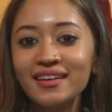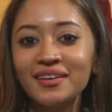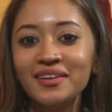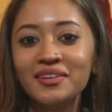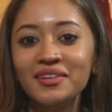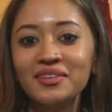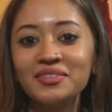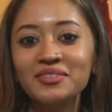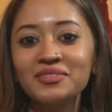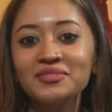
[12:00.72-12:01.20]

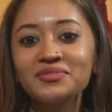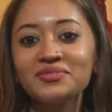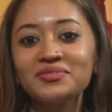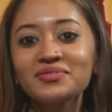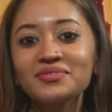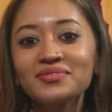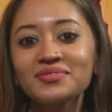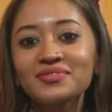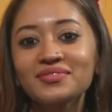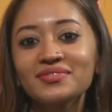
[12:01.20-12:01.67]

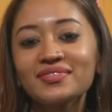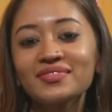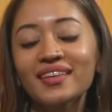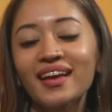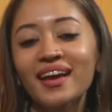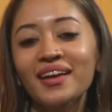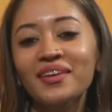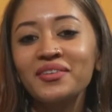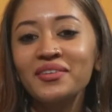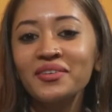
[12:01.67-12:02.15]

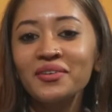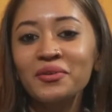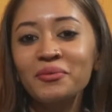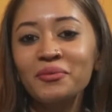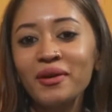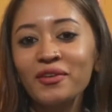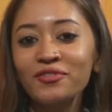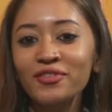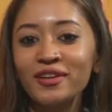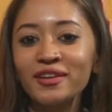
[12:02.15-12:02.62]
I don't know,
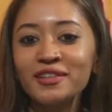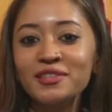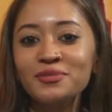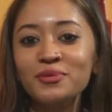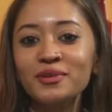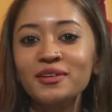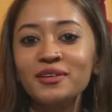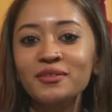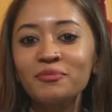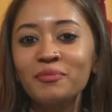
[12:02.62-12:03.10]
my
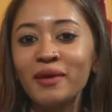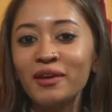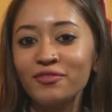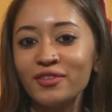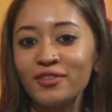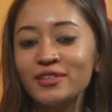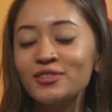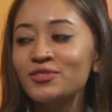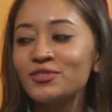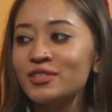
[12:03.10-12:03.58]

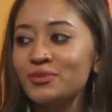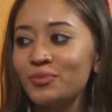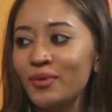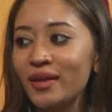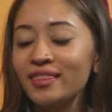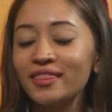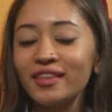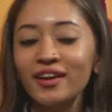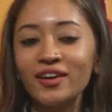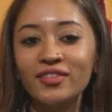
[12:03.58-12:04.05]
friends just
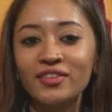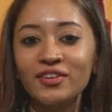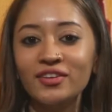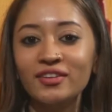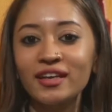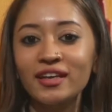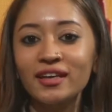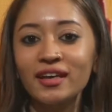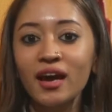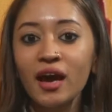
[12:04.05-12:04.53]
went there and
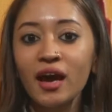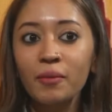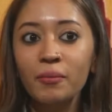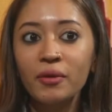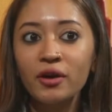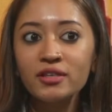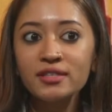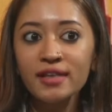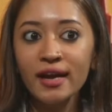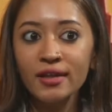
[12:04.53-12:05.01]
they're like,
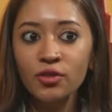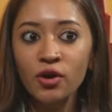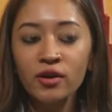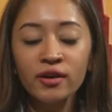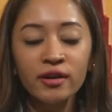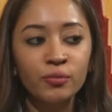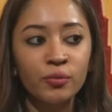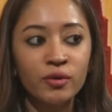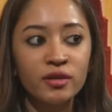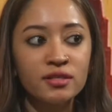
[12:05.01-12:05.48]
because I
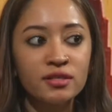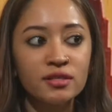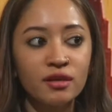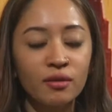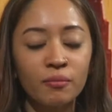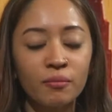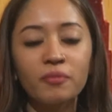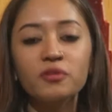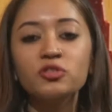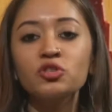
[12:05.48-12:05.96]
thought it was,
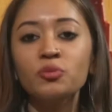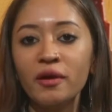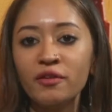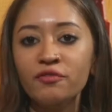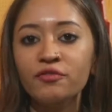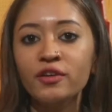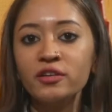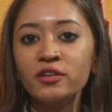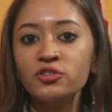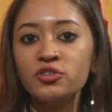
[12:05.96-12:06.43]
so my
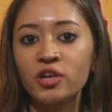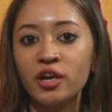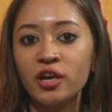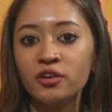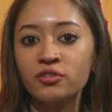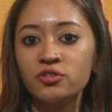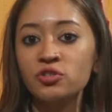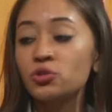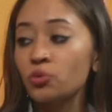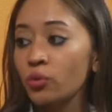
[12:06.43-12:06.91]
friend
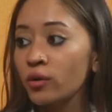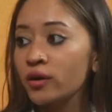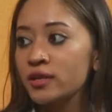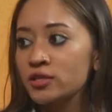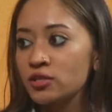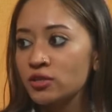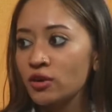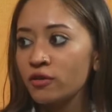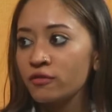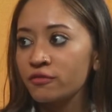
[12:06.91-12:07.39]
shared
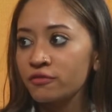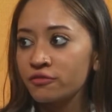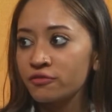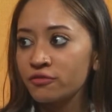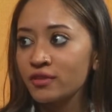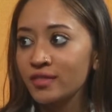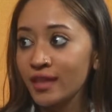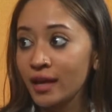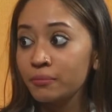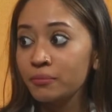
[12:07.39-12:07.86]
stories of
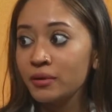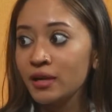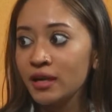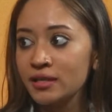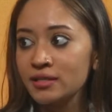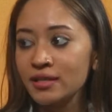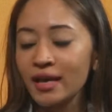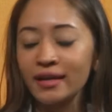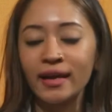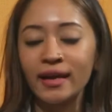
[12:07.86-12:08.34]
that
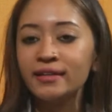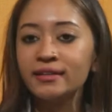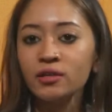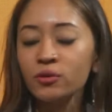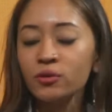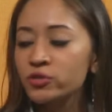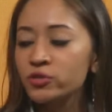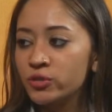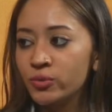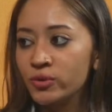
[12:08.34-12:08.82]
place and I didn't
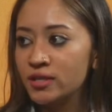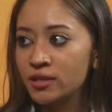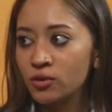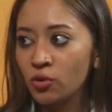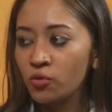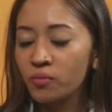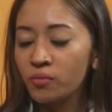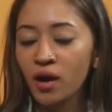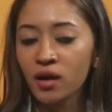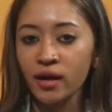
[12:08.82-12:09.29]
know she was in
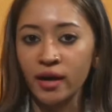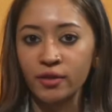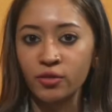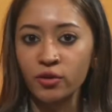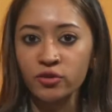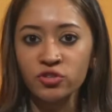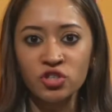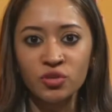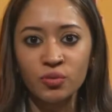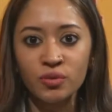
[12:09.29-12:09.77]
Oman. I
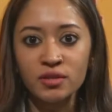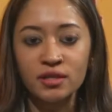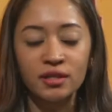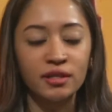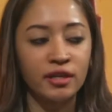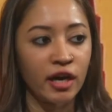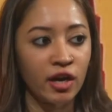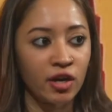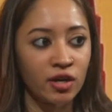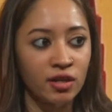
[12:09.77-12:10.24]
thought she was
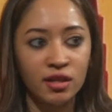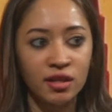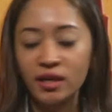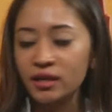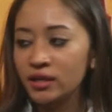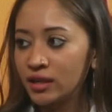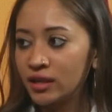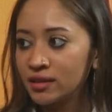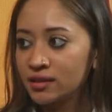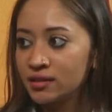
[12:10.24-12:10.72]
in Kerala
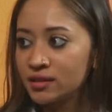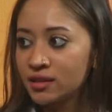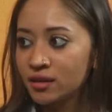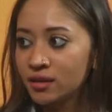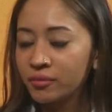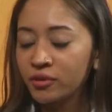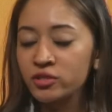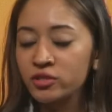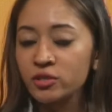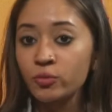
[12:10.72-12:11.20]
in India
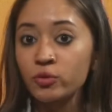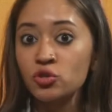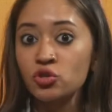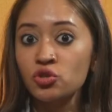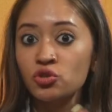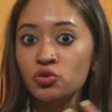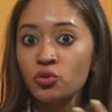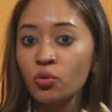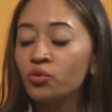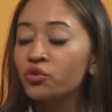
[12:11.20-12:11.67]
because it was
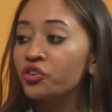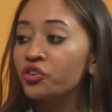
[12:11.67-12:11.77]
so